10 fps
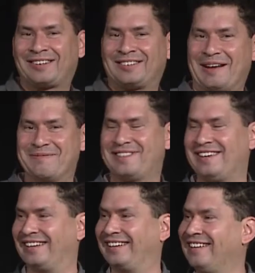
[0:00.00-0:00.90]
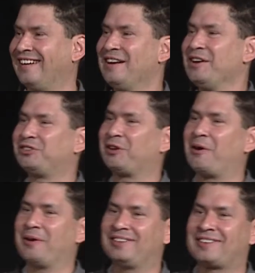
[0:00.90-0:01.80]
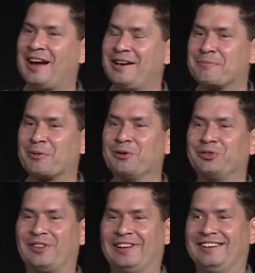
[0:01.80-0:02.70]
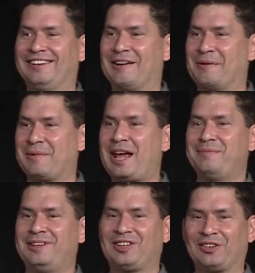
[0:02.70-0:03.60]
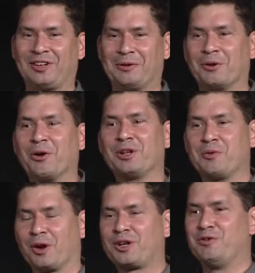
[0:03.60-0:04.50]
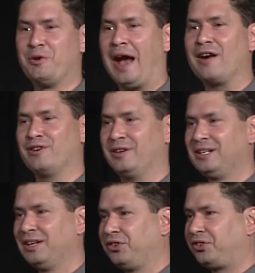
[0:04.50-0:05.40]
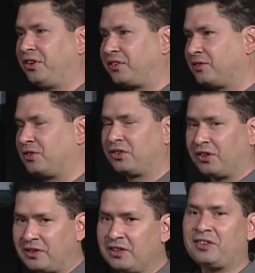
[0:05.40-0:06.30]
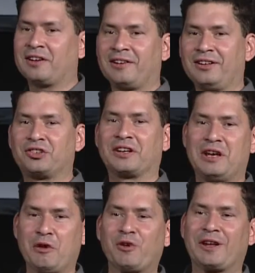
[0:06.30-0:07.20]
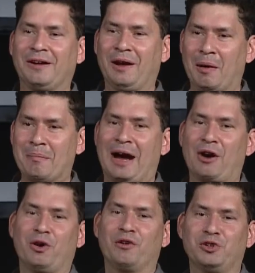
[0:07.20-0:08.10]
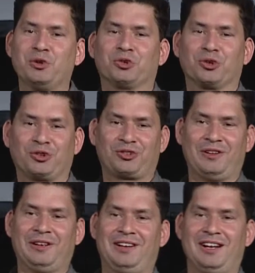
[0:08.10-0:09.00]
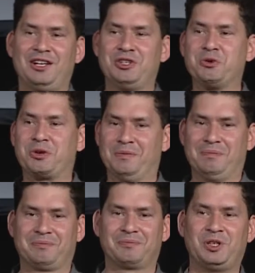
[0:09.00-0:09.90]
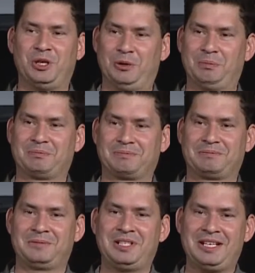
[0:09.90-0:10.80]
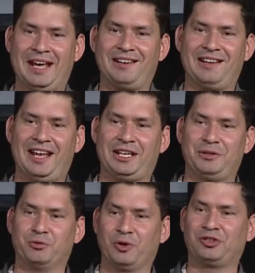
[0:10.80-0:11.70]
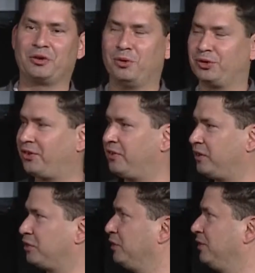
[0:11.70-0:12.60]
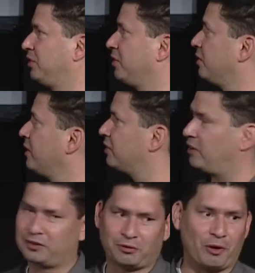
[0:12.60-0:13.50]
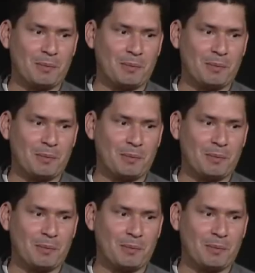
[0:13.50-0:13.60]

same thing. So it kind of proves that A/B testing would only work if you have a statistically significant amount of users that you can, get any reasonable statistics from.